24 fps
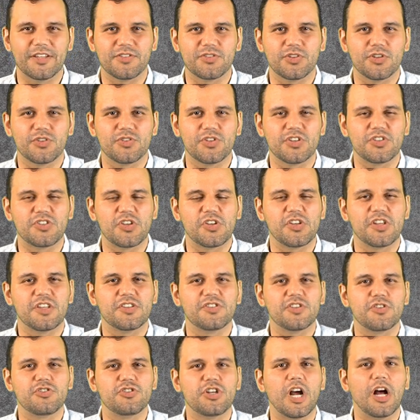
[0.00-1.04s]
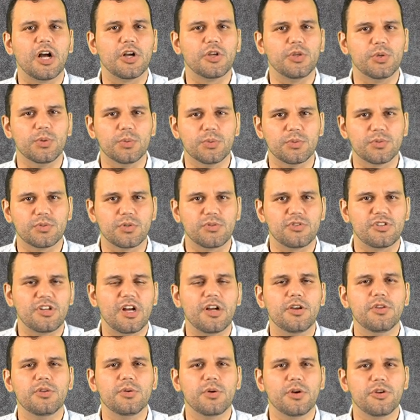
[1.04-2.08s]
It's, it's, it's, a, it's a Chengyu. So
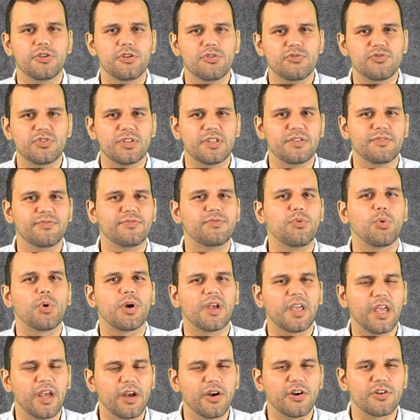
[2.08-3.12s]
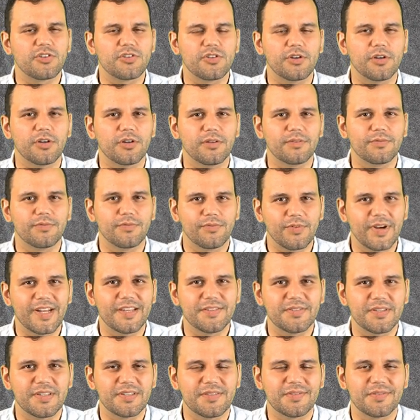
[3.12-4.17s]
Chengyu are usually four character
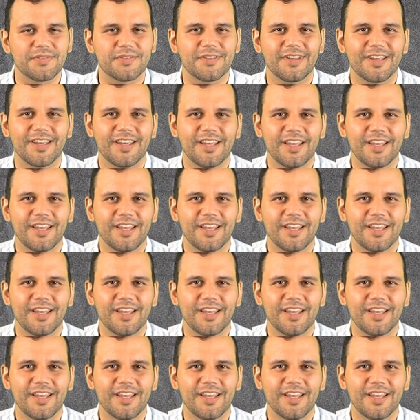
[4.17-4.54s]
phrases